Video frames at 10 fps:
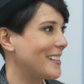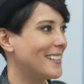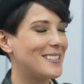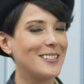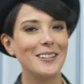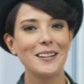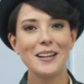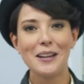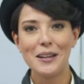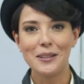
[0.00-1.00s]
okay. it. So
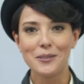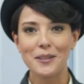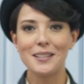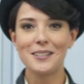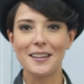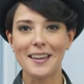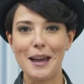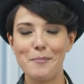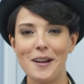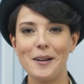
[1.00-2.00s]
you look into the
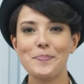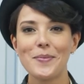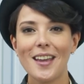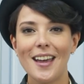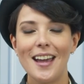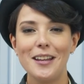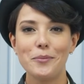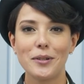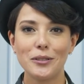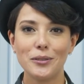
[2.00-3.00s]
camera and you
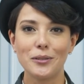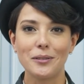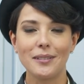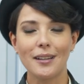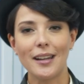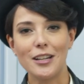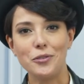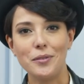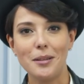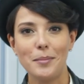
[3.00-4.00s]
want to look kind of
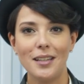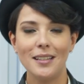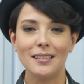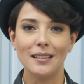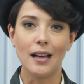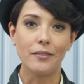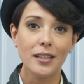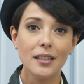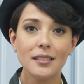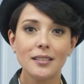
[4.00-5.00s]
dreamy and loving,